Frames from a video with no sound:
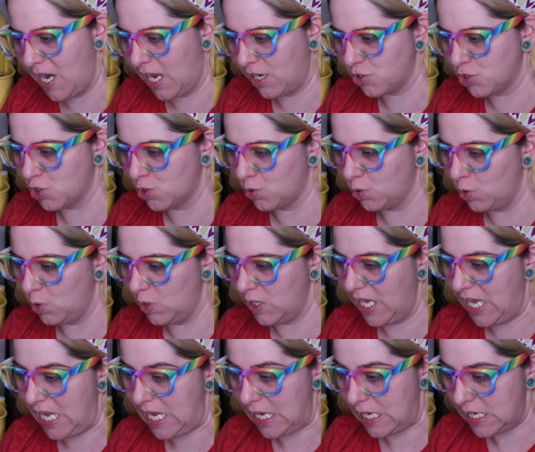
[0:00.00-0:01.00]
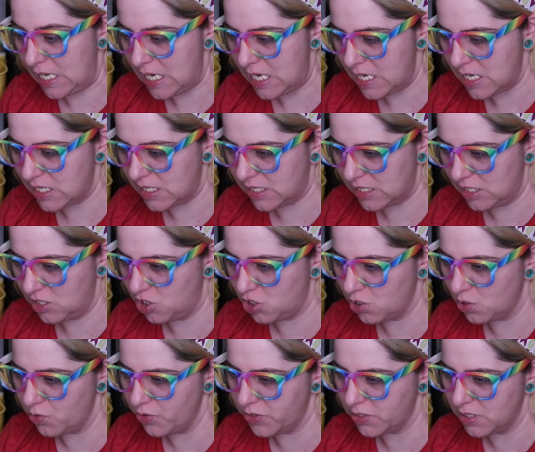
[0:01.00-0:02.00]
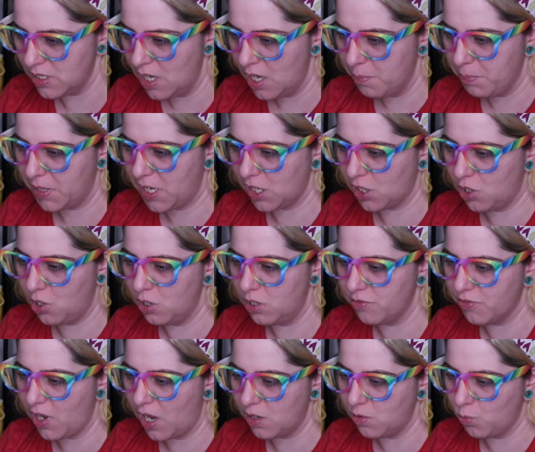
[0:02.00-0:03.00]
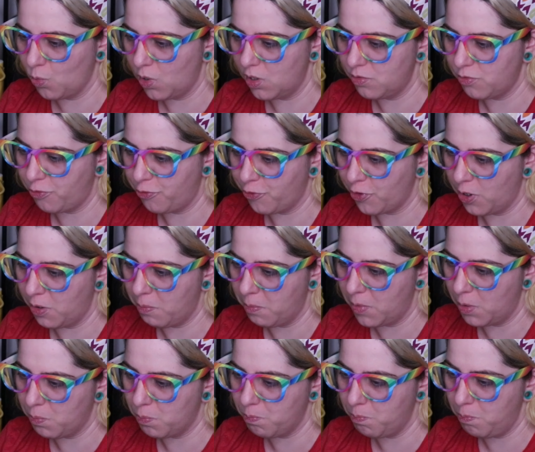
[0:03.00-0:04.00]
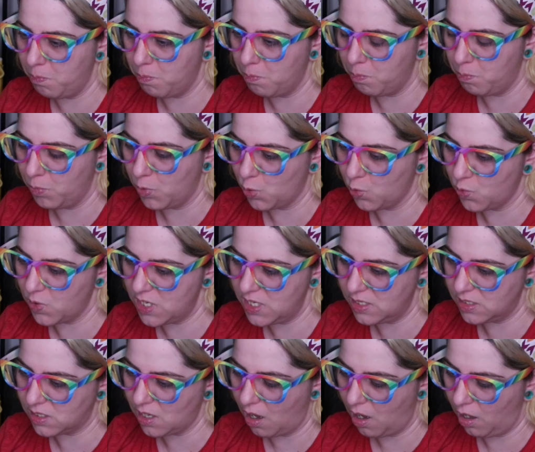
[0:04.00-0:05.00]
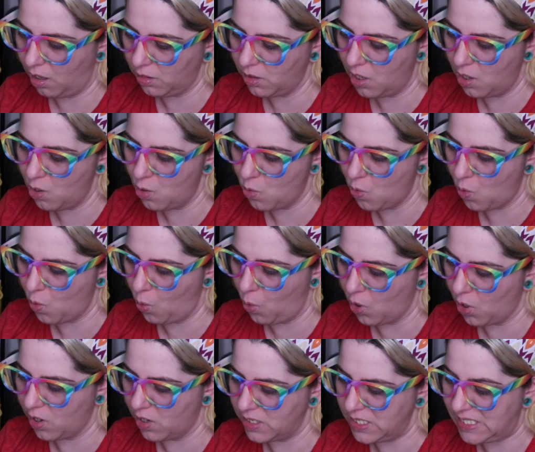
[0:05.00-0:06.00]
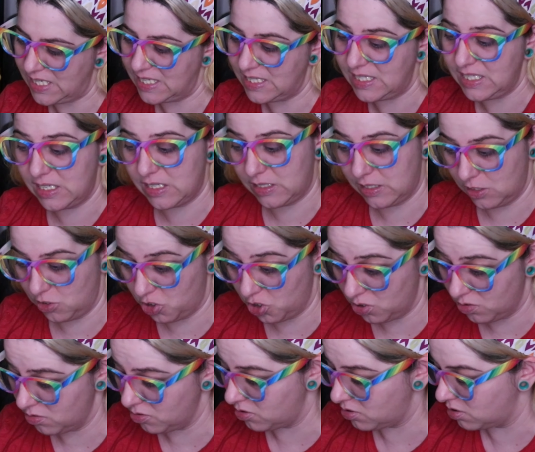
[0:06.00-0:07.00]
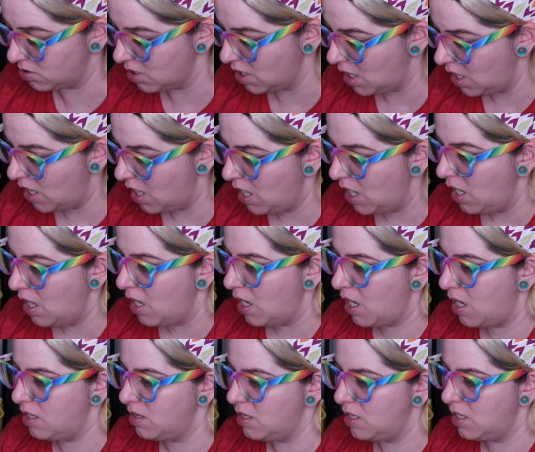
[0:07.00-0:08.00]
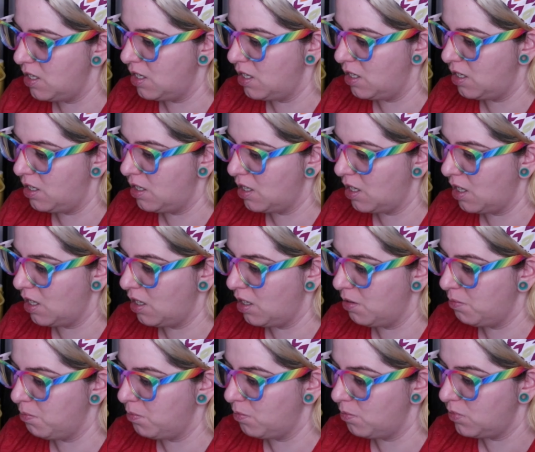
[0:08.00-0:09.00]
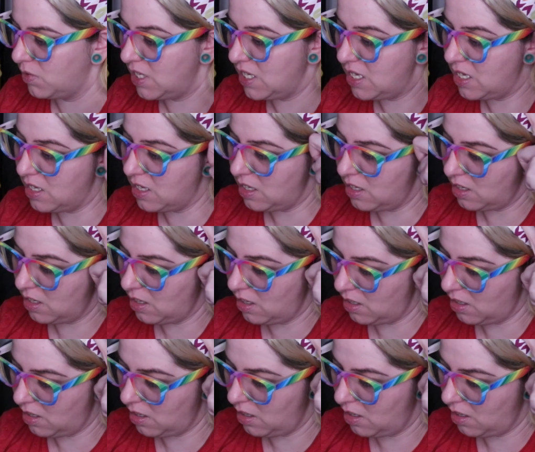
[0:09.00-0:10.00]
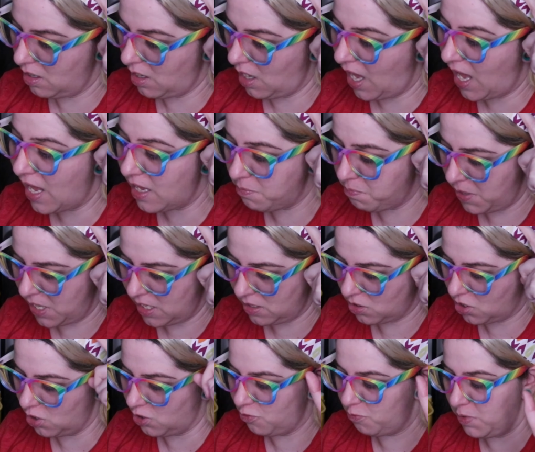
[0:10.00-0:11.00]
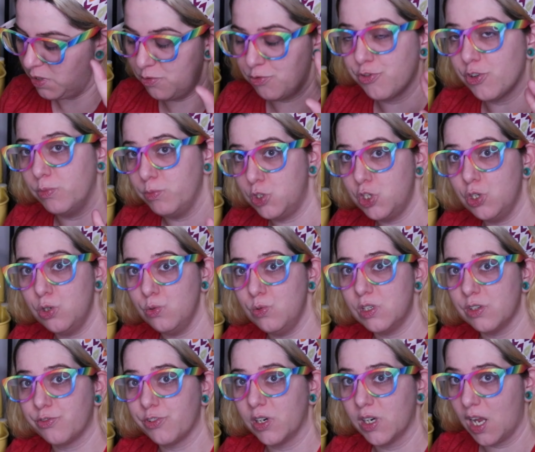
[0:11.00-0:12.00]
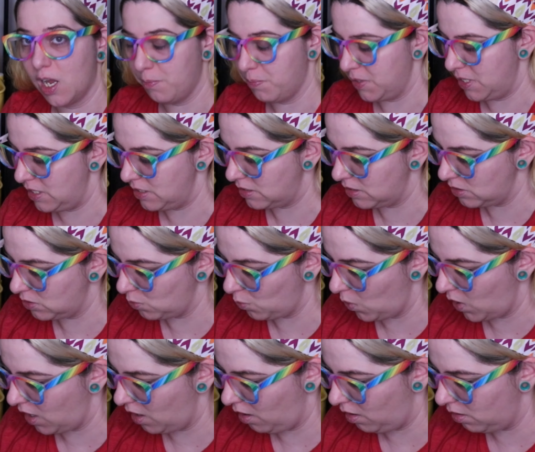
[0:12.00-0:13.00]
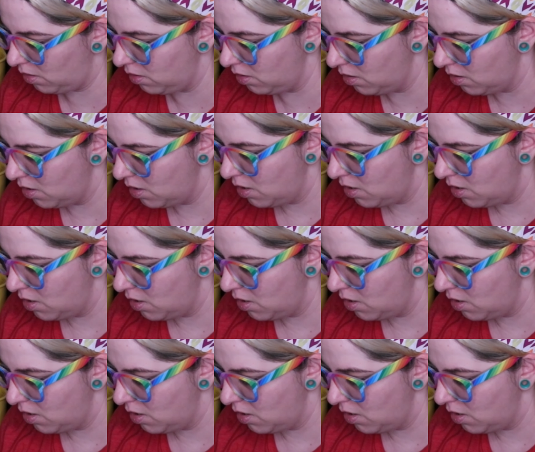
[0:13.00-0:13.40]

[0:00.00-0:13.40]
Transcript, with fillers: Natural Annie Essentials, but I could have gotten one from Marie's Hollow or Desi Essentials and then um, the headband could have been from two different companies as well.